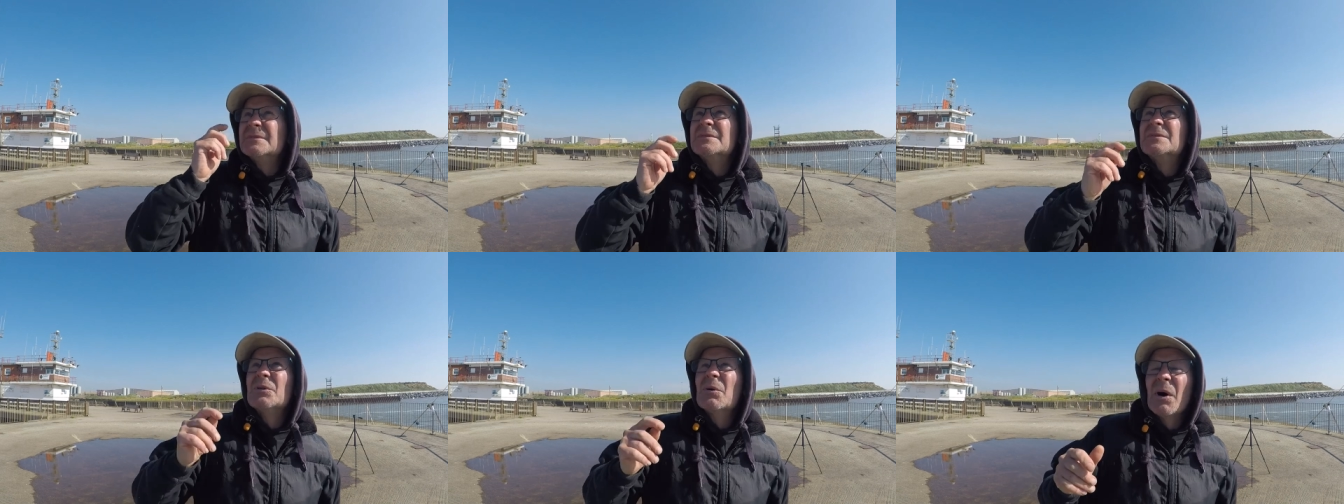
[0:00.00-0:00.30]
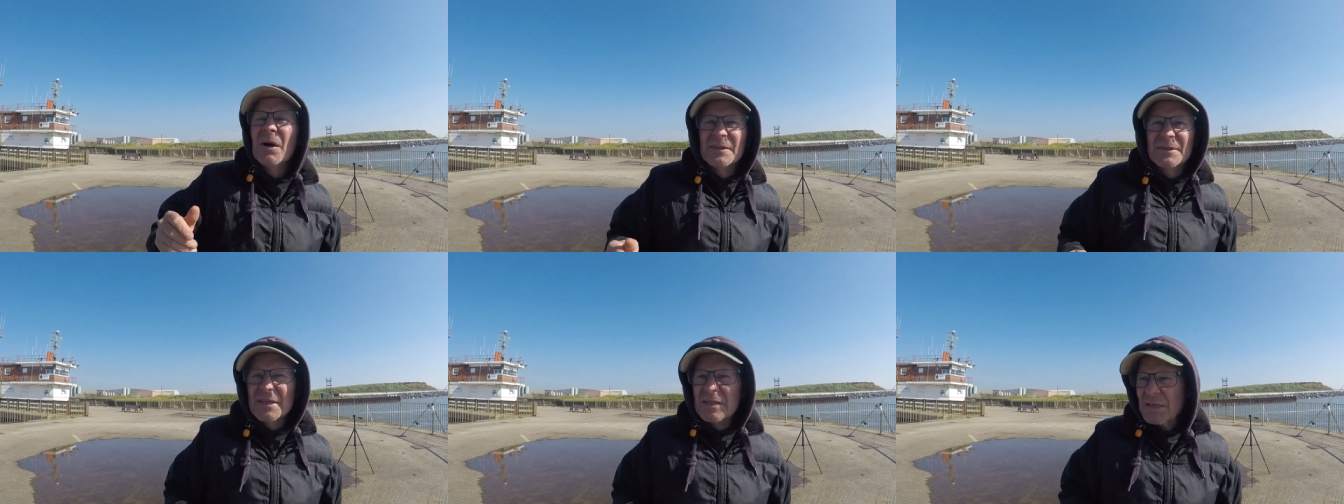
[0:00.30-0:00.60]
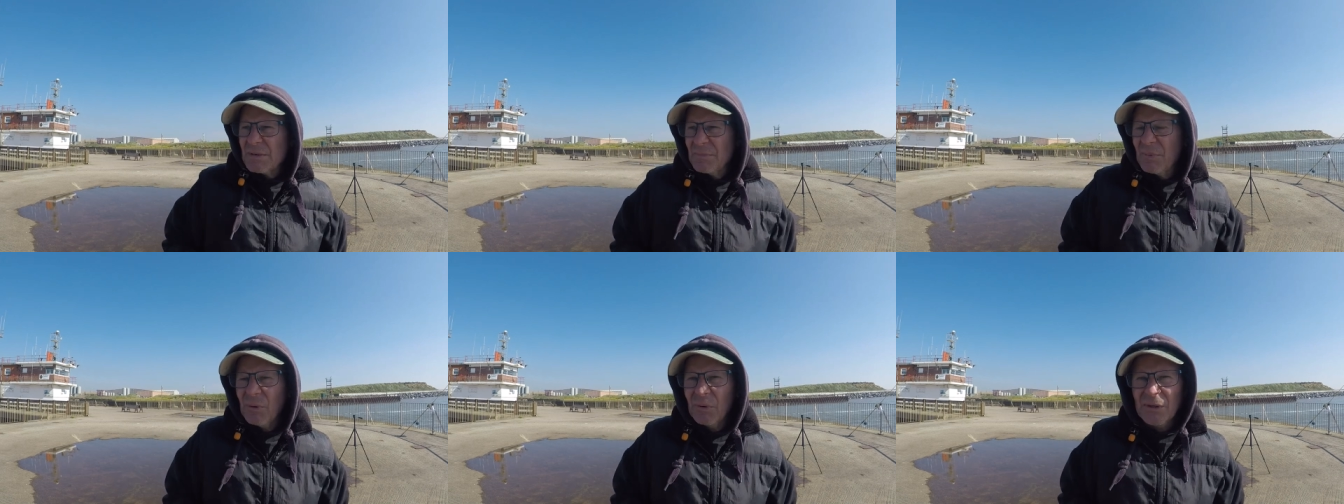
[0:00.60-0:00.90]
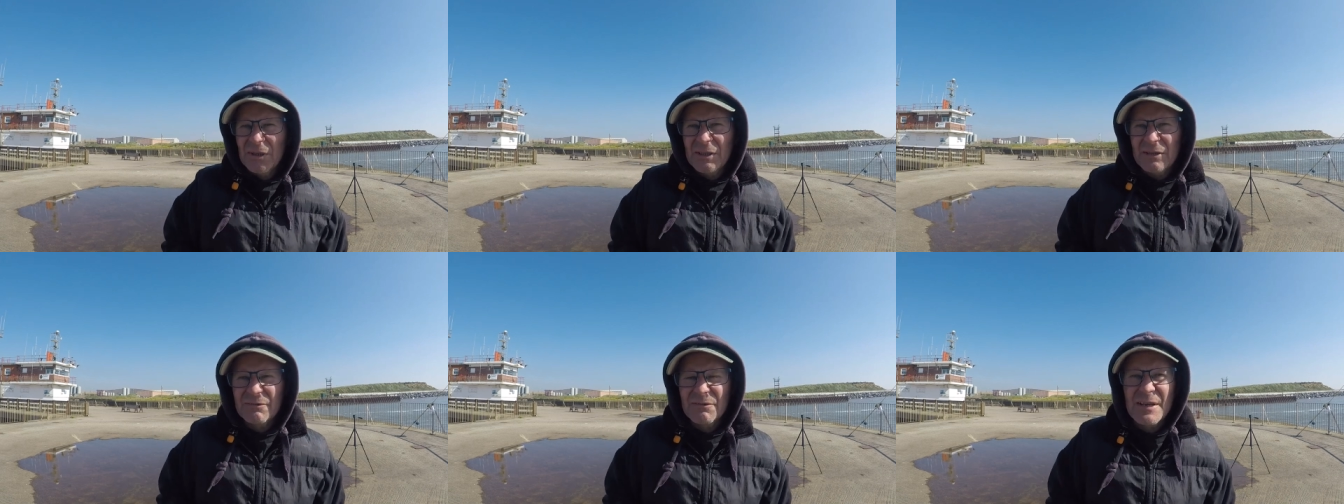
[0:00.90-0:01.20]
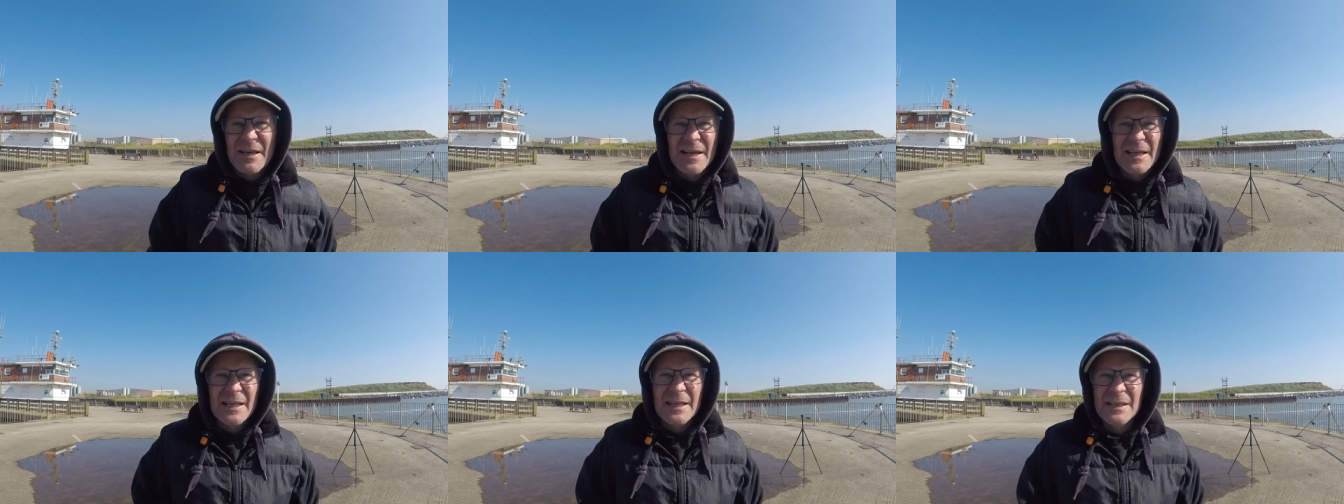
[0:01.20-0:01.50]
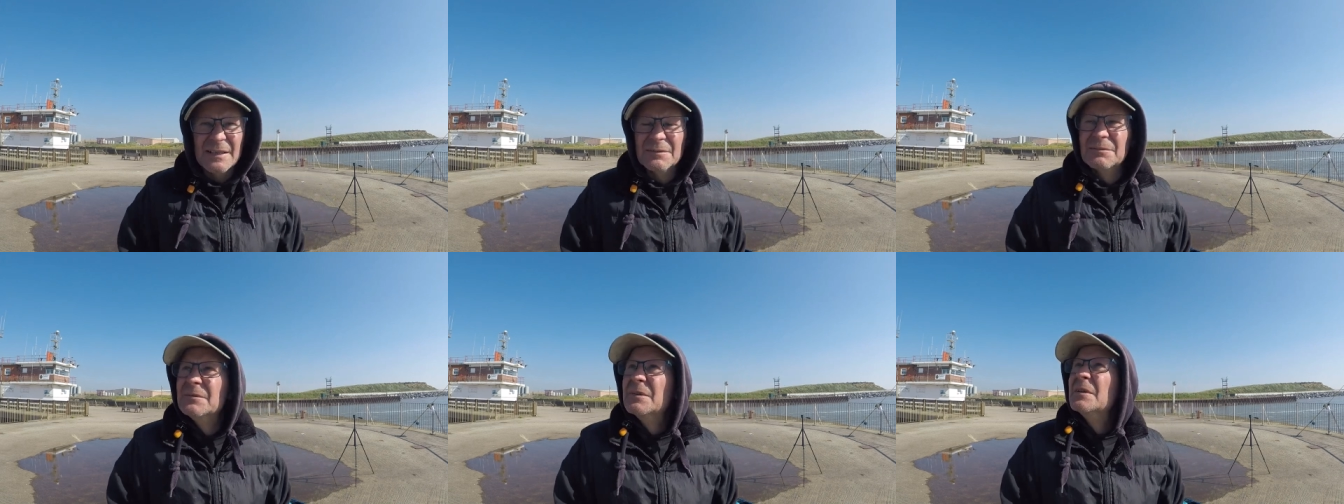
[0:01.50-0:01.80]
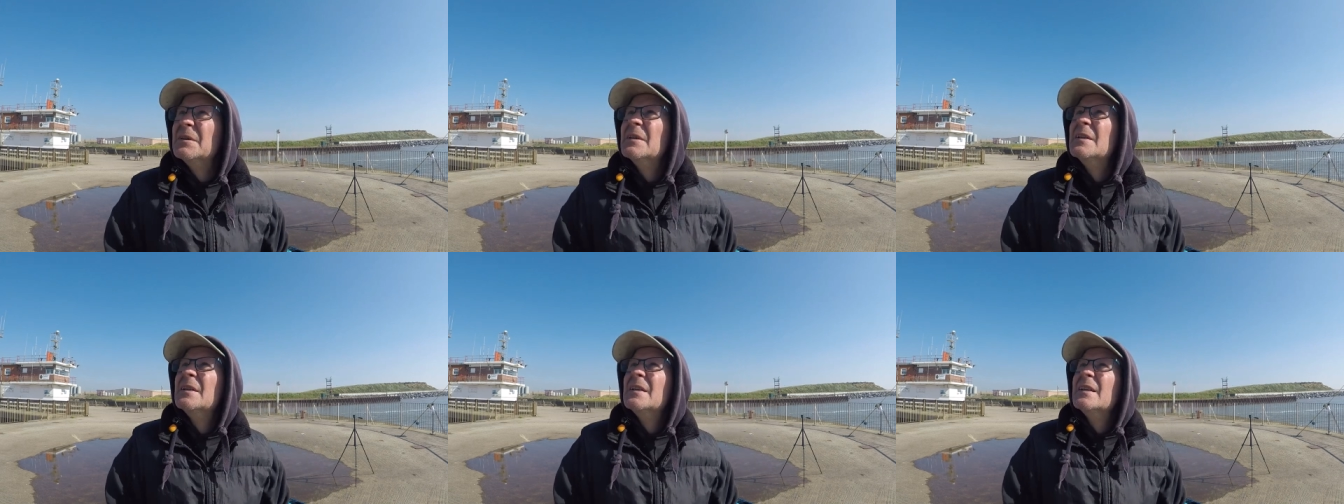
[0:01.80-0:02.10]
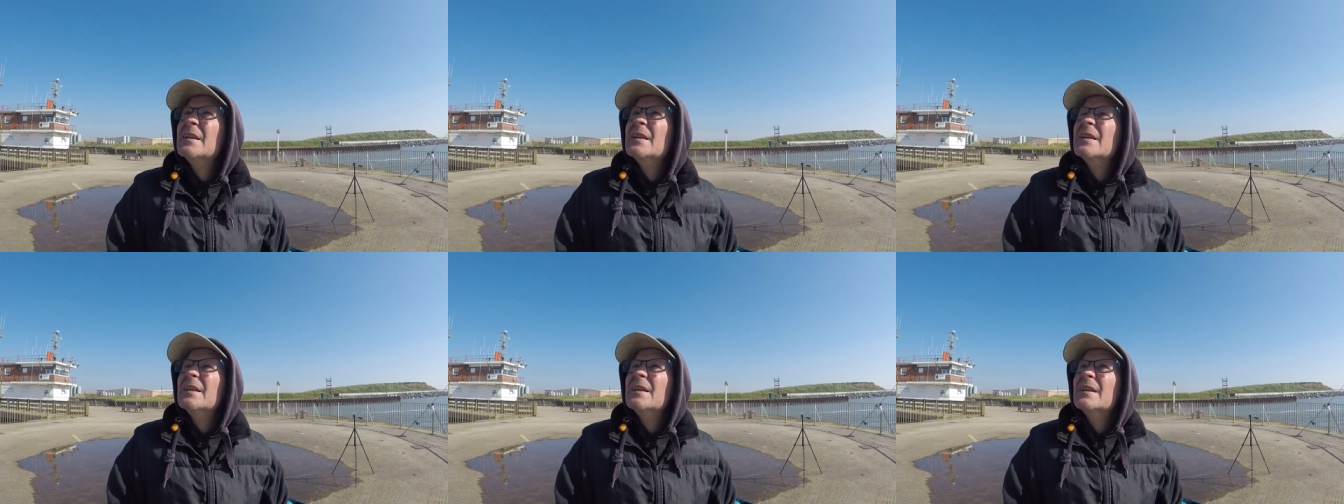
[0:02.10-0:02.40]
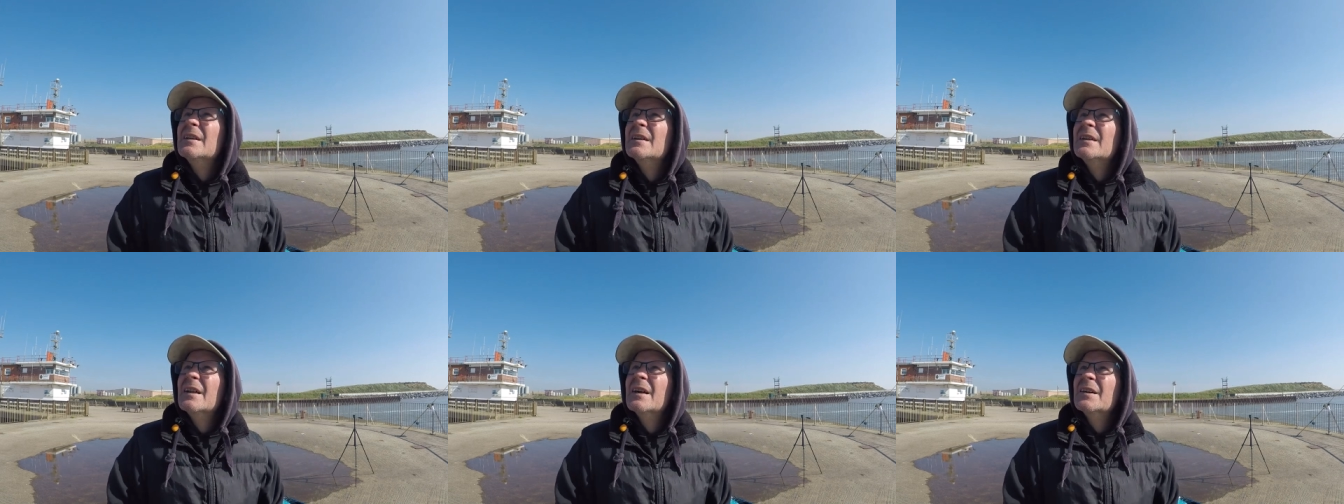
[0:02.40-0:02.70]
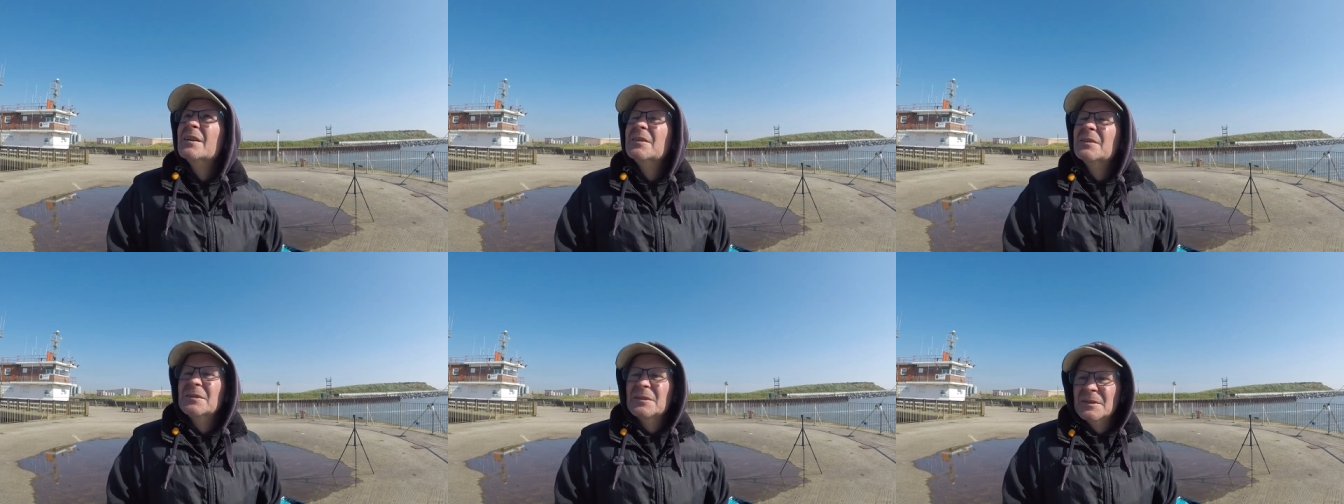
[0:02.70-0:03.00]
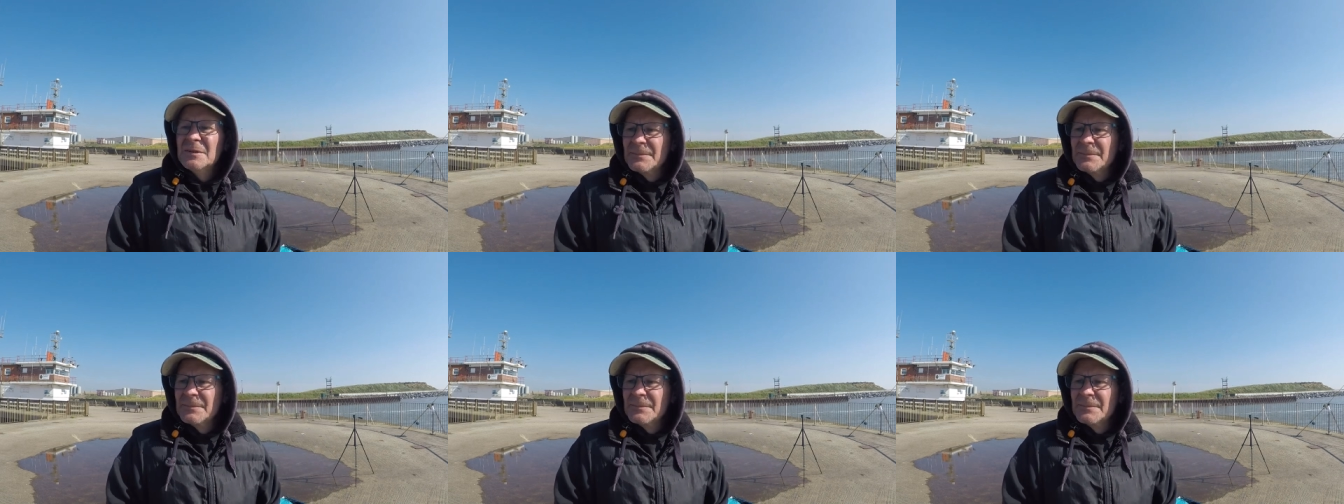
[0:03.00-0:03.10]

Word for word: quite disappointed really and you know